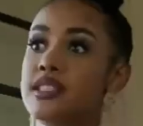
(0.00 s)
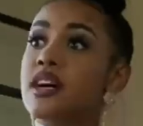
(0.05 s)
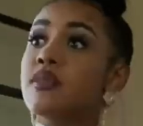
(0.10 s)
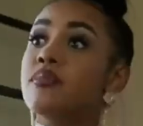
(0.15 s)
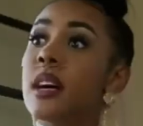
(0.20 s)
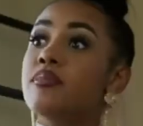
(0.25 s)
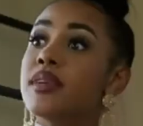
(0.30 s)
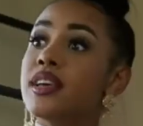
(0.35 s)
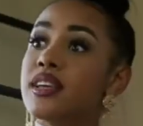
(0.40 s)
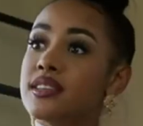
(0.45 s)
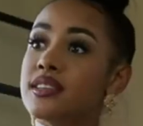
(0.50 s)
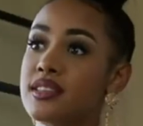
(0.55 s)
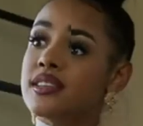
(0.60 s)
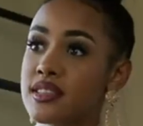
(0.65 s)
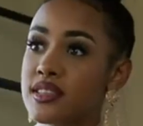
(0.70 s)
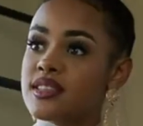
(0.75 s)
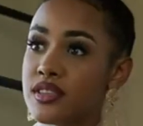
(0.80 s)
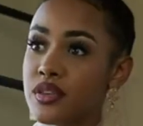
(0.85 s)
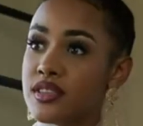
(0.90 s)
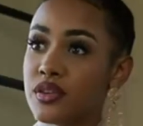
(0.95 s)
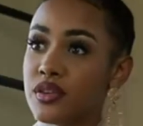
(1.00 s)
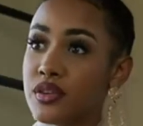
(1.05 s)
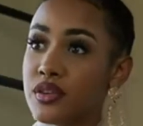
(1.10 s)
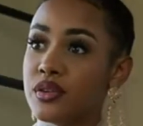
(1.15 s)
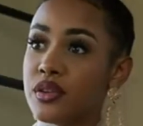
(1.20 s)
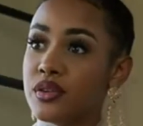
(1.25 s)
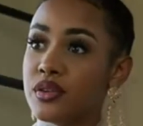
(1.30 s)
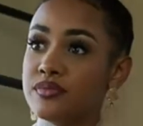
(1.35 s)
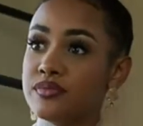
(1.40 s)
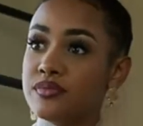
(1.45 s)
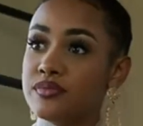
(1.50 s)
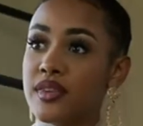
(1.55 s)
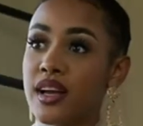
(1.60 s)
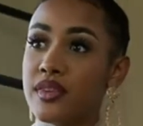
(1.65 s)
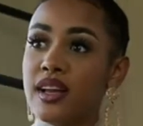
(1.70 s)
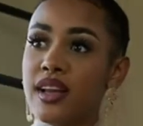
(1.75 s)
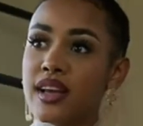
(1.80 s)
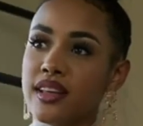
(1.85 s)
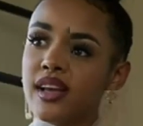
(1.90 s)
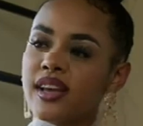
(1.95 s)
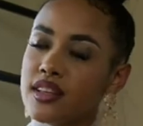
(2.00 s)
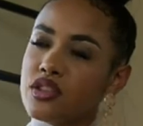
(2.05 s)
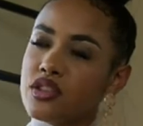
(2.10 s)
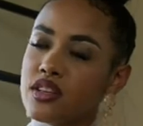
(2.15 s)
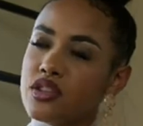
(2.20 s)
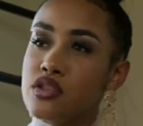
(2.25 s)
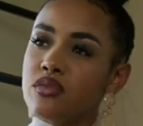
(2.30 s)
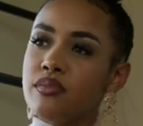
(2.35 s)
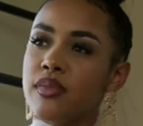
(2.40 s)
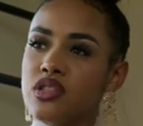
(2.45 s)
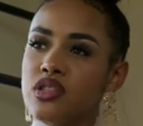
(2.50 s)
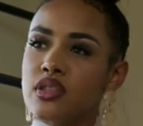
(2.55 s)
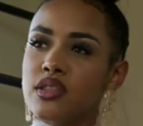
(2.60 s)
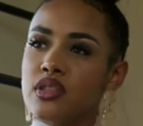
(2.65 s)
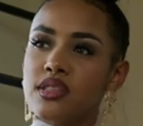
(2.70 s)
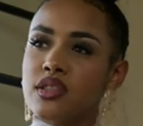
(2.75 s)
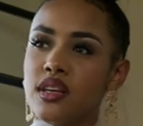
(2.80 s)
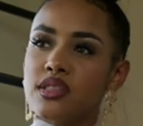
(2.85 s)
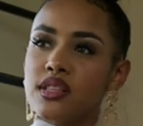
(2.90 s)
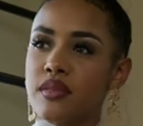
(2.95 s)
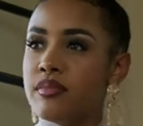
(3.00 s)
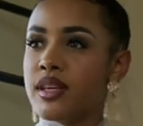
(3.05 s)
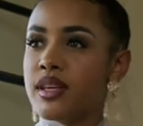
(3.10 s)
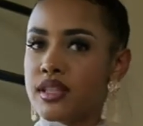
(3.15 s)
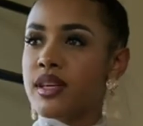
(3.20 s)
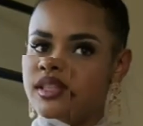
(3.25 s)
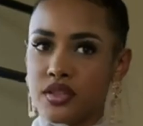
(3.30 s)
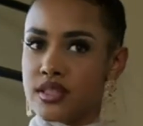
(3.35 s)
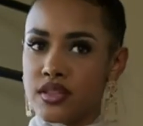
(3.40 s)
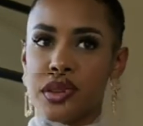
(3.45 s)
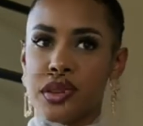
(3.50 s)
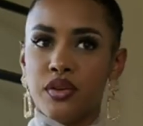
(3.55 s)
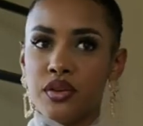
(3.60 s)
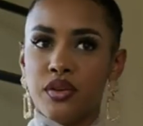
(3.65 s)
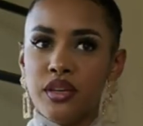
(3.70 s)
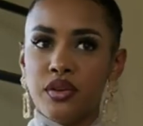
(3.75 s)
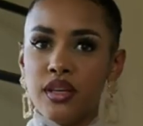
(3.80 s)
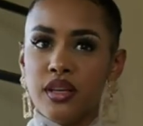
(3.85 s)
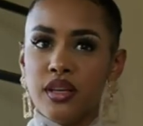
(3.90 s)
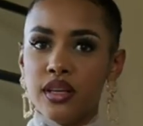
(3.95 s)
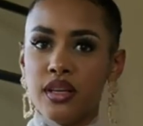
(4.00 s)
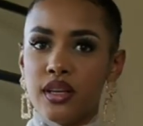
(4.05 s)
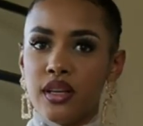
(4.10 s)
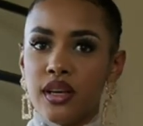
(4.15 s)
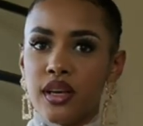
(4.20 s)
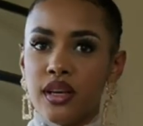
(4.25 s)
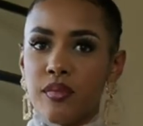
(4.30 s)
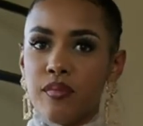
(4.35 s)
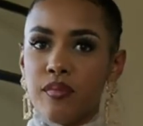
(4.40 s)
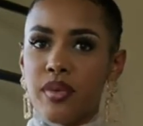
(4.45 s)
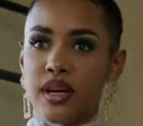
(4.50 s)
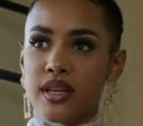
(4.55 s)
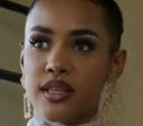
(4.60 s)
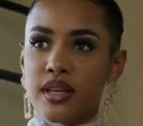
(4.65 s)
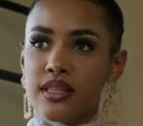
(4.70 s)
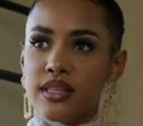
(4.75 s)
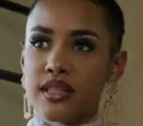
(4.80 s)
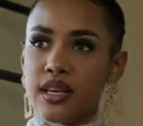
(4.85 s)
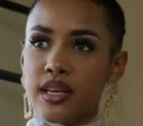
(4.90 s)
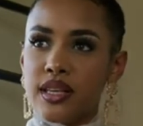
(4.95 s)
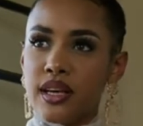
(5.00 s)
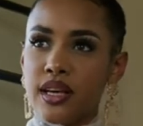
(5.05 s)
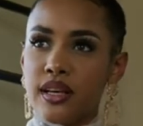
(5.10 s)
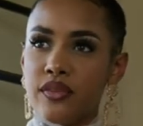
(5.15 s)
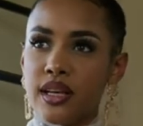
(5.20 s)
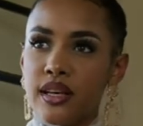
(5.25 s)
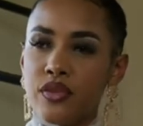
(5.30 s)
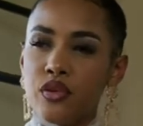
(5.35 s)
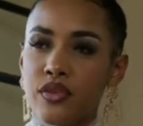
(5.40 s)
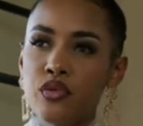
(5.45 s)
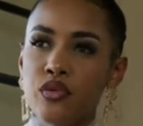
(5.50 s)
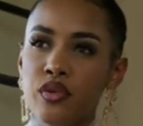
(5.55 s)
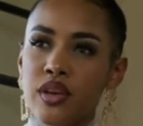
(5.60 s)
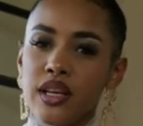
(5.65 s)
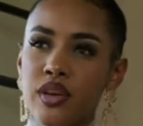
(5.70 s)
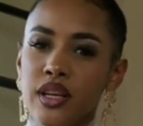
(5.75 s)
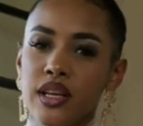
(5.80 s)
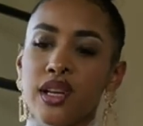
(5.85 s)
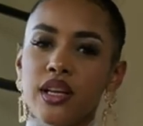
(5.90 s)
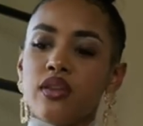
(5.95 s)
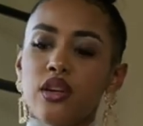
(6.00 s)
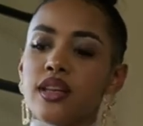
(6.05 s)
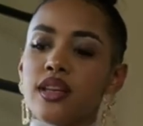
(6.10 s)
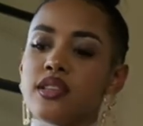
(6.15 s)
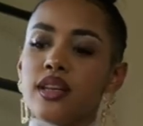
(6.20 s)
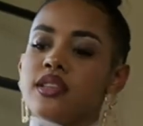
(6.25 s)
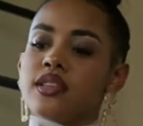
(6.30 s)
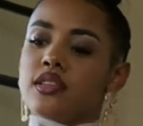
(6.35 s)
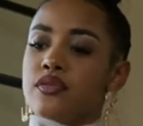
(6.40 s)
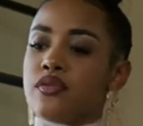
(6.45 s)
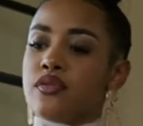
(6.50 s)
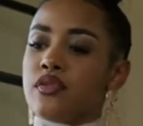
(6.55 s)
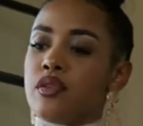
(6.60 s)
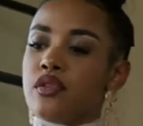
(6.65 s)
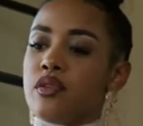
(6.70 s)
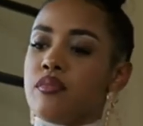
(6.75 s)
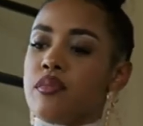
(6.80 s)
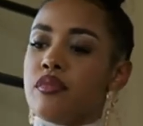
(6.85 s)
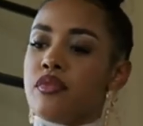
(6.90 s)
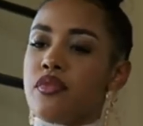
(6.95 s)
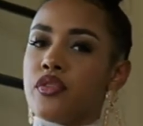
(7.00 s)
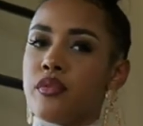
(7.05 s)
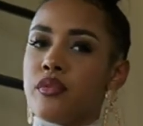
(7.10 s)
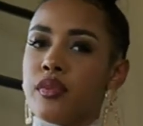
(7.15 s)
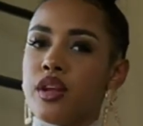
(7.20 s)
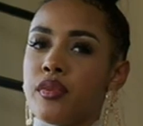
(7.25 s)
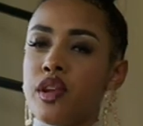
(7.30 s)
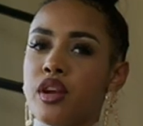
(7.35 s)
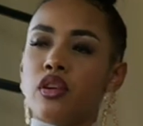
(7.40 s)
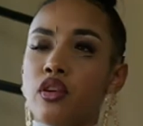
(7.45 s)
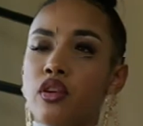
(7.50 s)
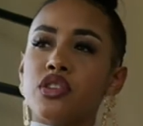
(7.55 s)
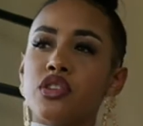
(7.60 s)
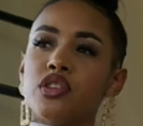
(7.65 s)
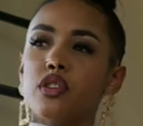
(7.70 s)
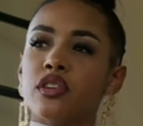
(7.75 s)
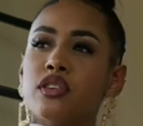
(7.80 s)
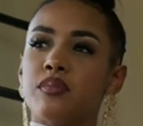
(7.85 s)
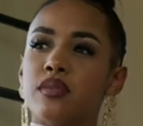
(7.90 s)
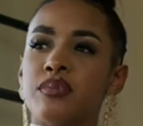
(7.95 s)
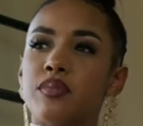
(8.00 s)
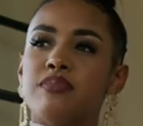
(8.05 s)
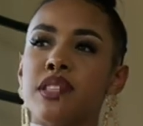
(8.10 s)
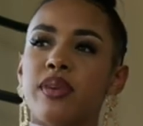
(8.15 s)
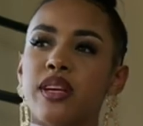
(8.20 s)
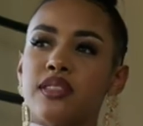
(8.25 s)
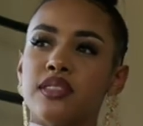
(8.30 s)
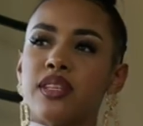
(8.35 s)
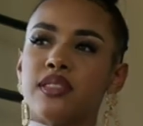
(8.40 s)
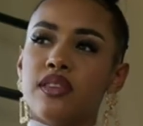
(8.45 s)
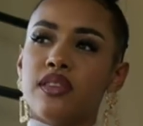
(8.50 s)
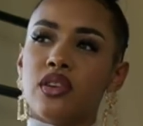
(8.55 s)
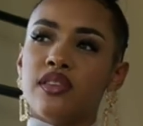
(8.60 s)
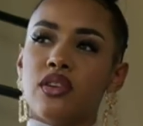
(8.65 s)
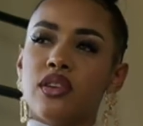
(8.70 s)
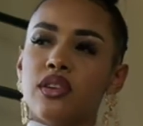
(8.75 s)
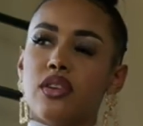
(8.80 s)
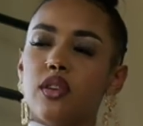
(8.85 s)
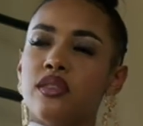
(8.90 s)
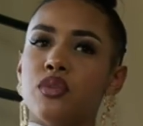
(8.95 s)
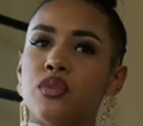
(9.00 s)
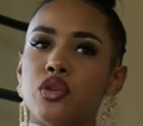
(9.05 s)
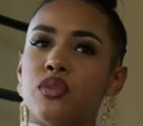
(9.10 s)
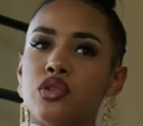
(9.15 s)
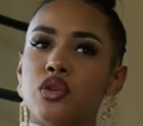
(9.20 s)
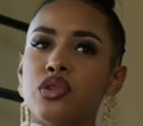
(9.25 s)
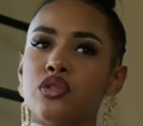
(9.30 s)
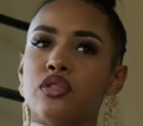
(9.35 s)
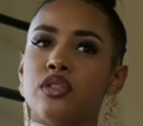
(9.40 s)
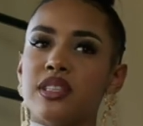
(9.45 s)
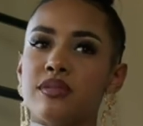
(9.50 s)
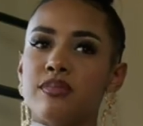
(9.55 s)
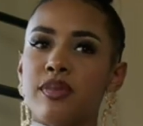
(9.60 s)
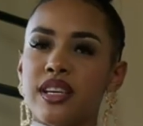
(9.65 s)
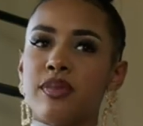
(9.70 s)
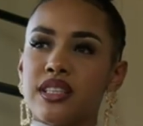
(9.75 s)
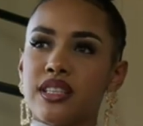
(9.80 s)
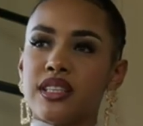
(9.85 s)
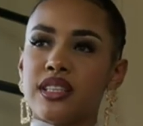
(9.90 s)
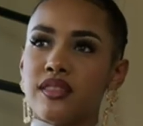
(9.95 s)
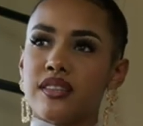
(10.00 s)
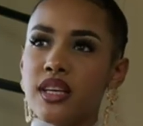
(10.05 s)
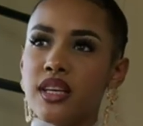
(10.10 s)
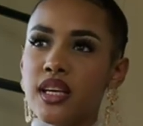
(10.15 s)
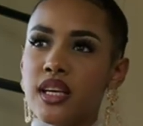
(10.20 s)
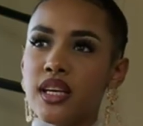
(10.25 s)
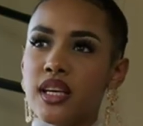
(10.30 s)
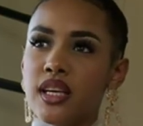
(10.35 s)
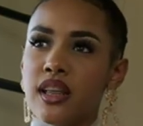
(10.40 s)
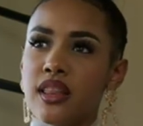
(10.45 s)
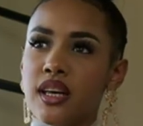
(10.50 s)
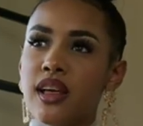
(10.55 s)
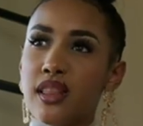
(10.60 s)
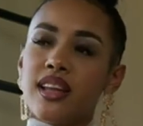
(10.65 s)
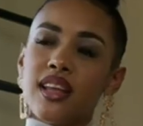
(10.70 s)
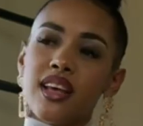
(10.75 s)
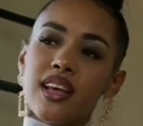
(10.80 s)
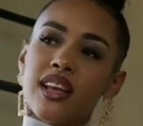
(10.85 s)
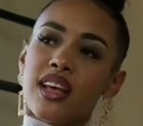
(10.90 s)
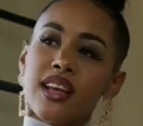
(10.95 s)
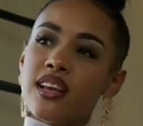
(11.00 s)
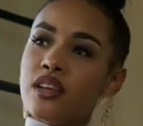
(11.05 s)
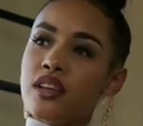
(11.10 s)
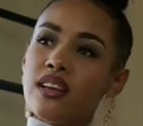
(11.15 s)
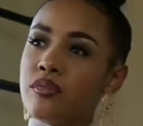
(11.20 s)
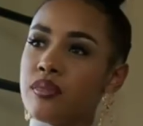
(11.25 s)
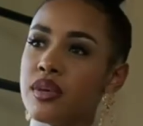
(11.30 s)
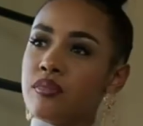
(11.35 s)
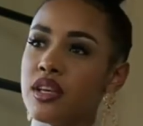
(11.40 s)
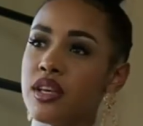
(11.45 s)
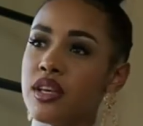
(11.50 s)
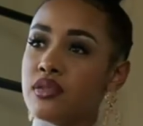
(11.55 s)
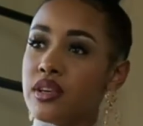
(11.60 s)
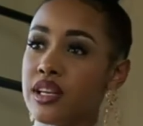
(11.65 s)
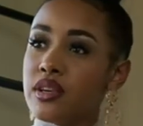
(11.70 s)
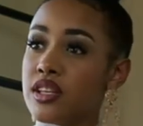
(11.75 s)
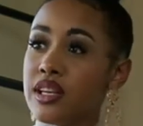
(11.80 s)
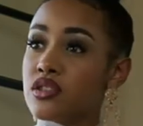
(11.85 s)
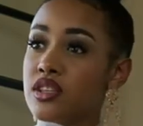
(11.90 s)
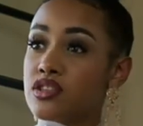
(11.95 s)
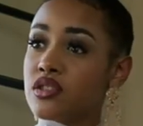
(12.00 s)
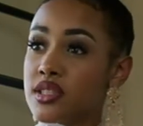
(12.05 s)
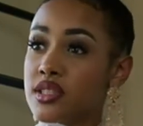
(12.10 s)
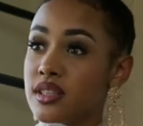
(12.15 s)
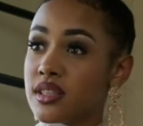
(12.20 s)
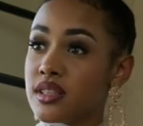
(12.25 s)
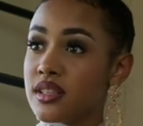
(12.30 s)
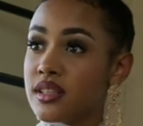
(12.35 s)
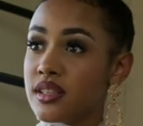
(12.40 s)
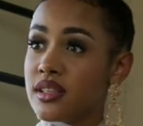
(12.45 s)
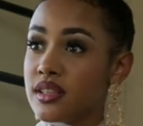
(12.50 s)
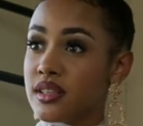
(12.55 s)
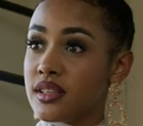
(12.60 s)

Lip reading: Submit, I like that you mentioned submit, But if you really look at it from a logical perspective and not an emotional perspective, that can end up being really toxic.